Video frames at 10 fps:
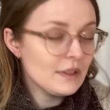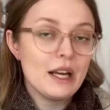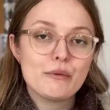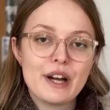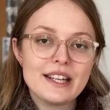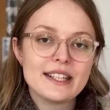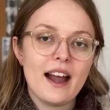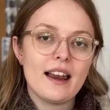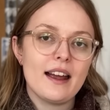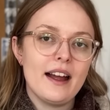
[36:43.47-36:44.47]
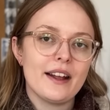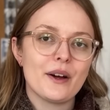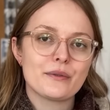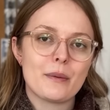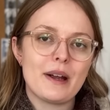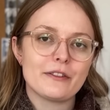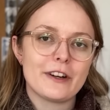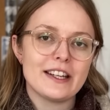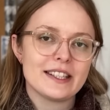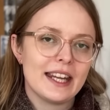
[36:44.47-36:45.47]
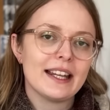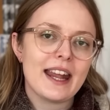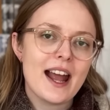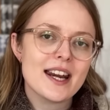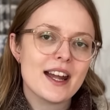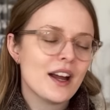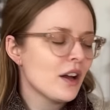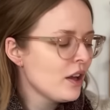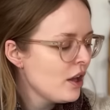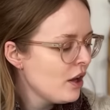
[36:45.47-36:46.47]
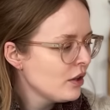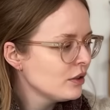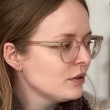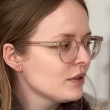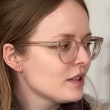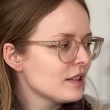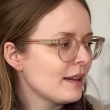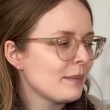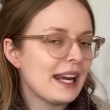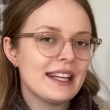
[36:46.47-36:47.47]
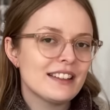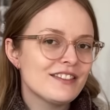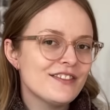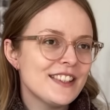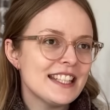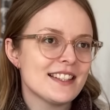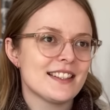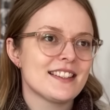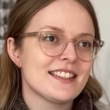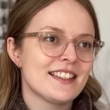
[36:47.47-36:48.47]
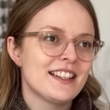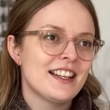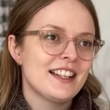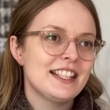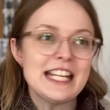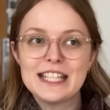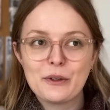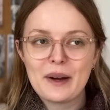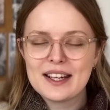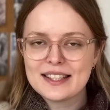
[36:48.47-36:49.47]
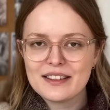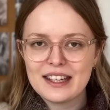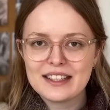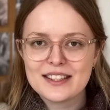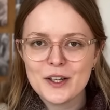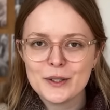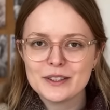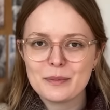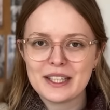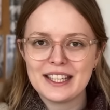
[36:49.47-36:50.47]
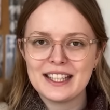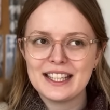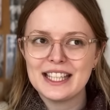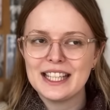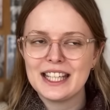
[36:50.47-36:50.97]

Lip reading: red color I got from my friend Kiliana, who's Regenwies Knitting Wise, I think it's called, but in